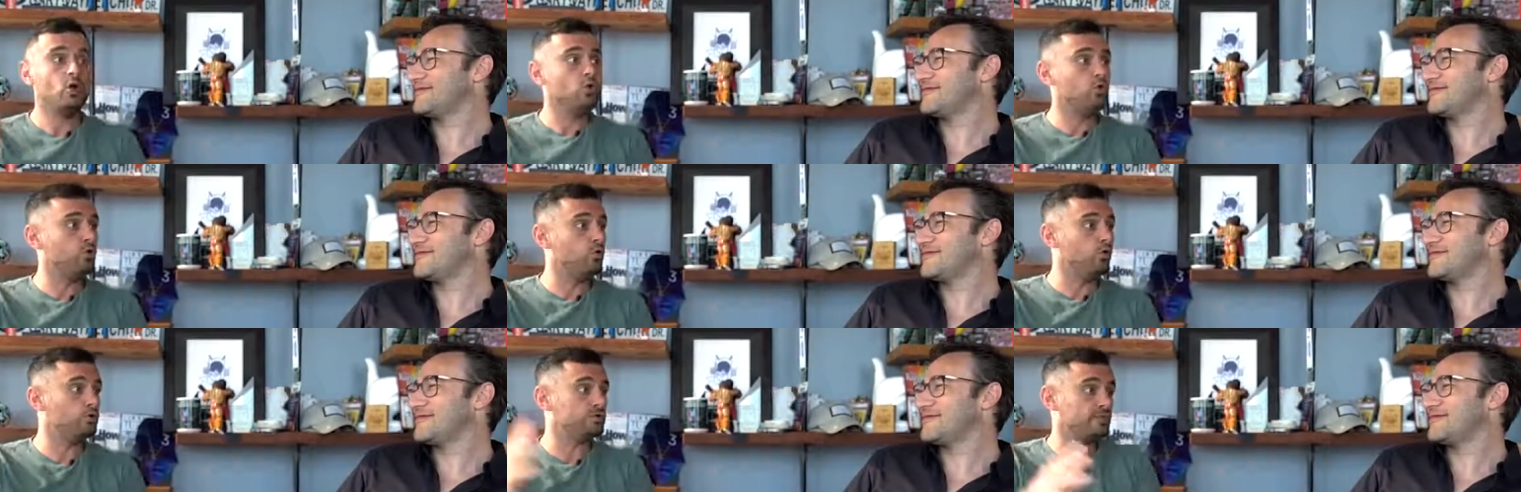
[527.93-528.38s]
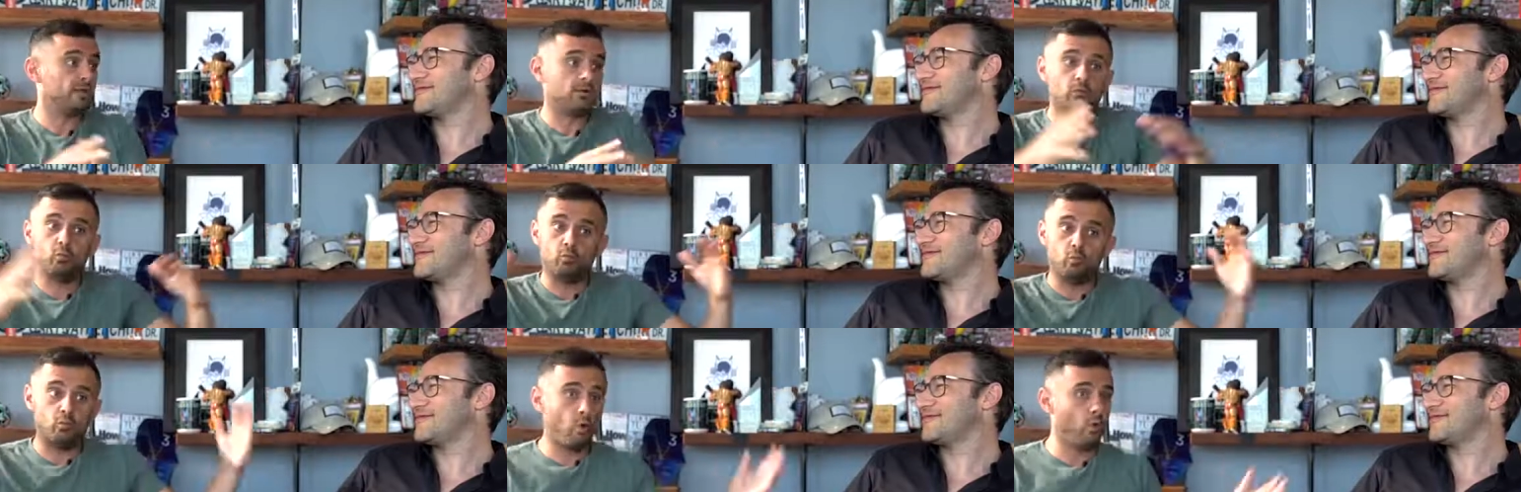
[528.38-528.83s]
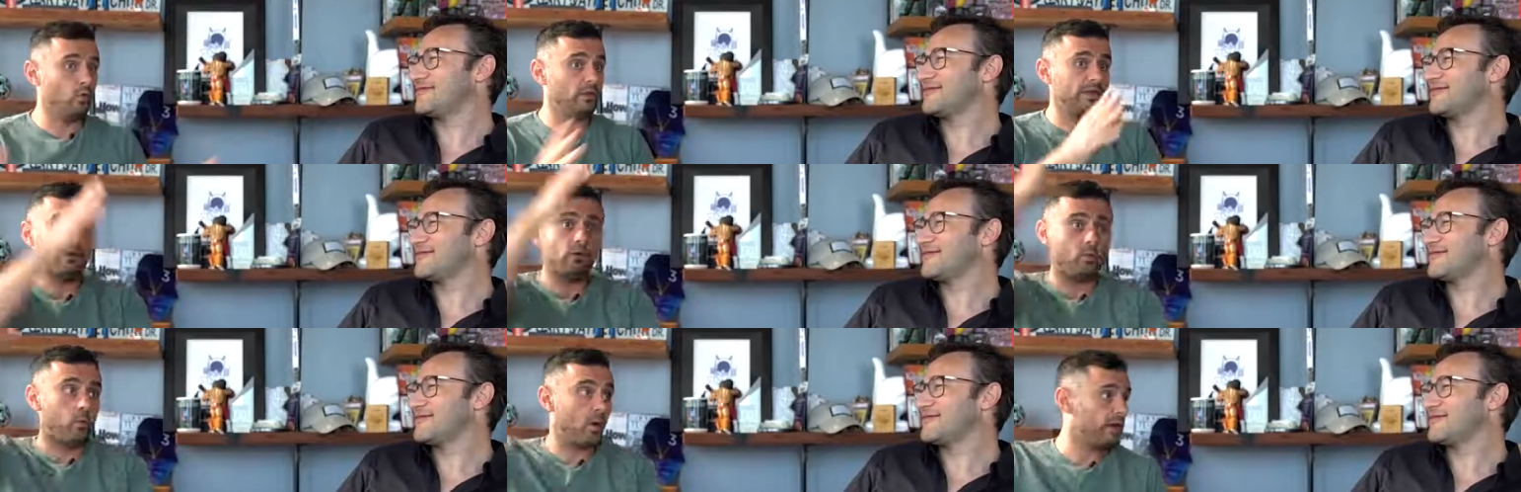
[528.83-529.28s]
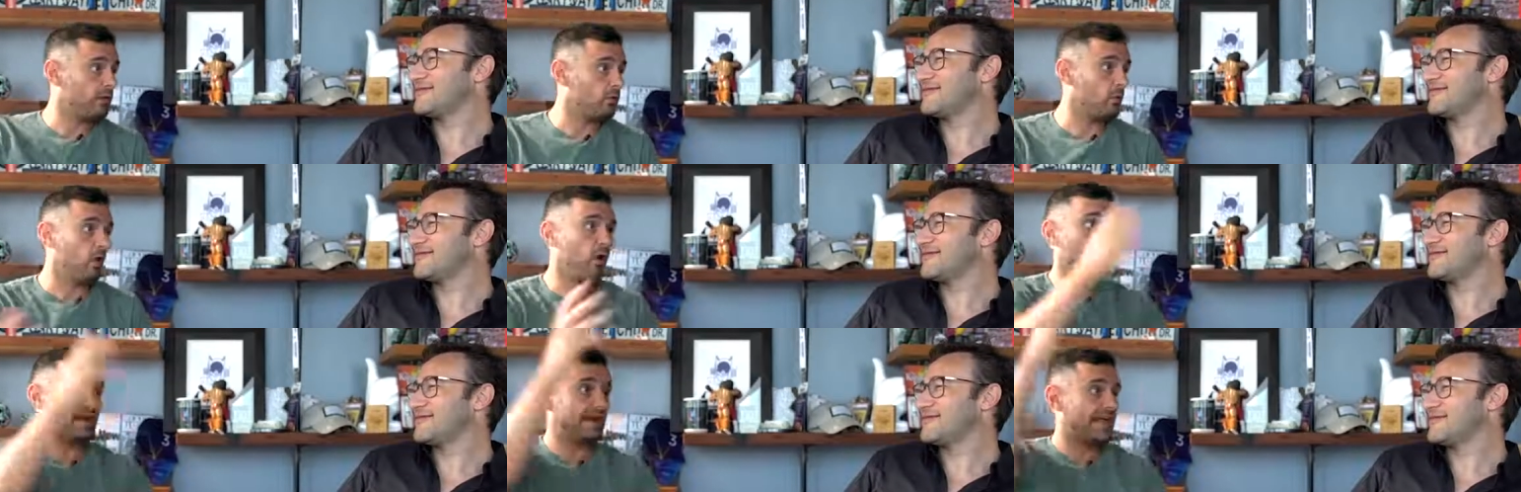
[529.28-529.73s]
Speaker 1: who's rolling quite
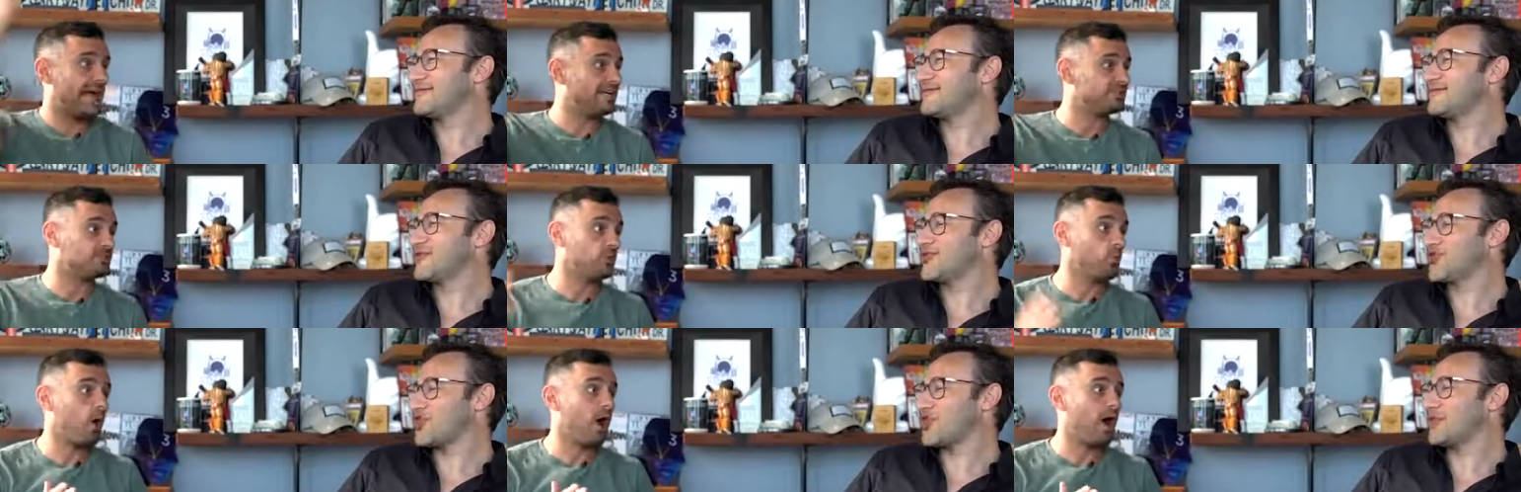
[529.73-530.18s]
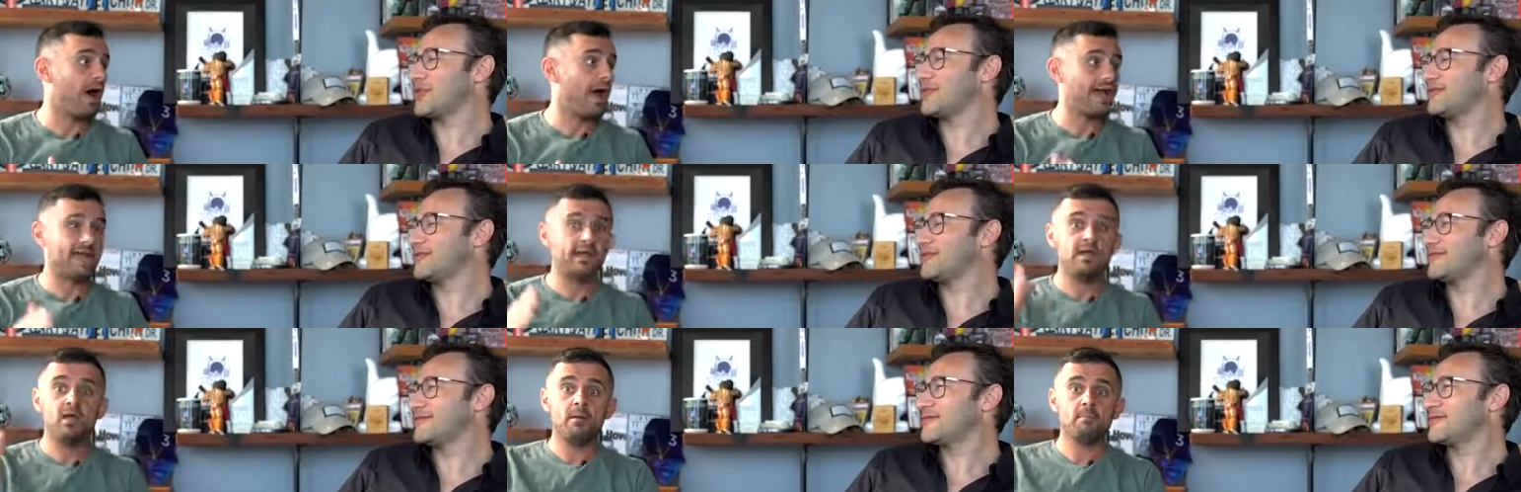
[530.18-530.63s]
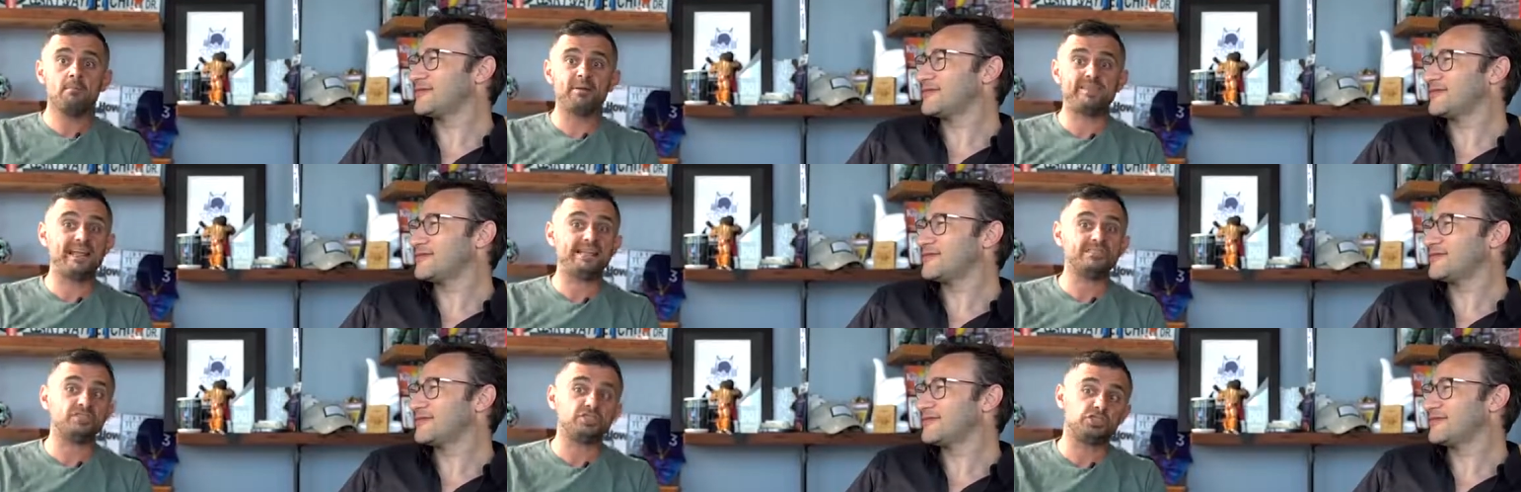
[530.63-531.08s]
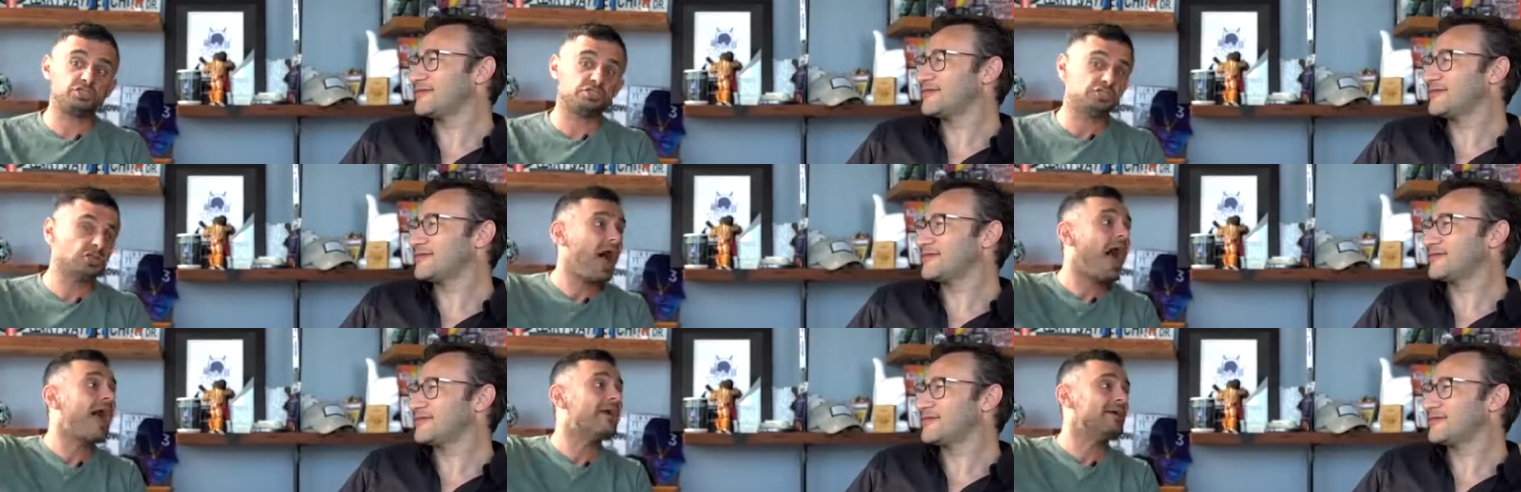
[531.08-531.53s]
along and has a sure. but then
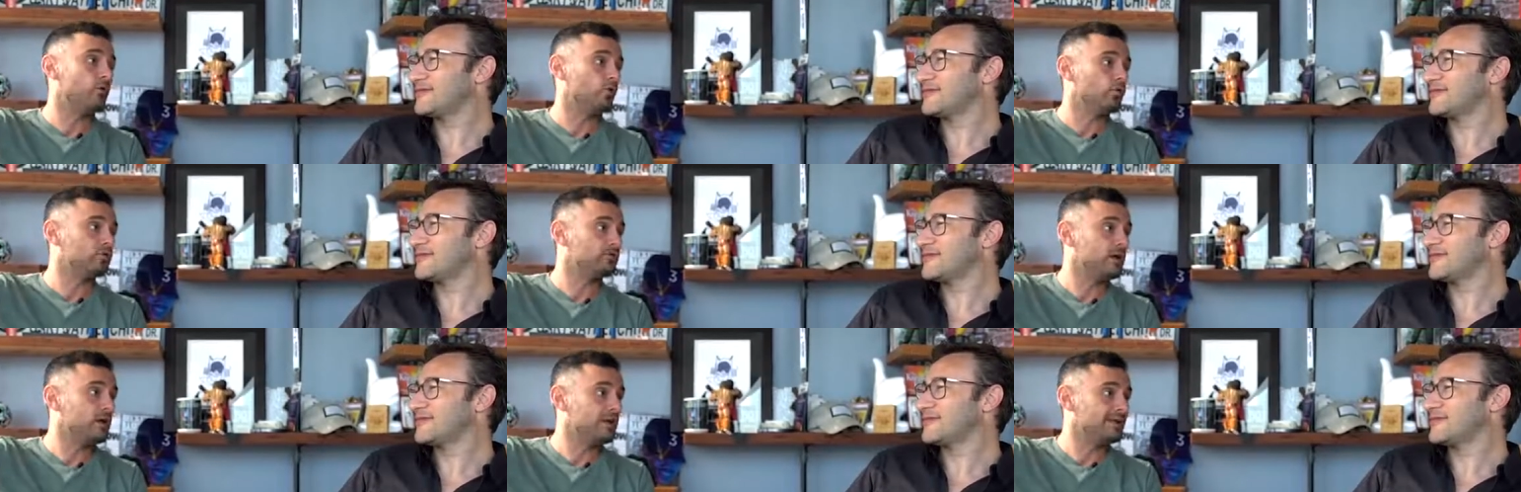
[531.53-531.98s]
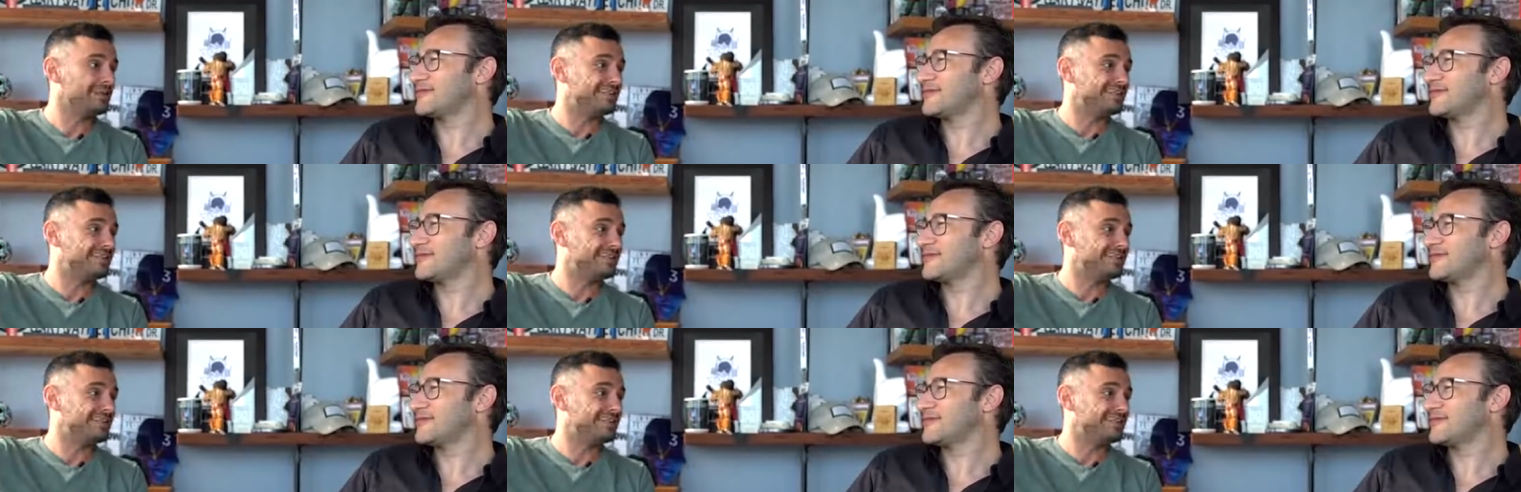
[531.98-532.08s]
child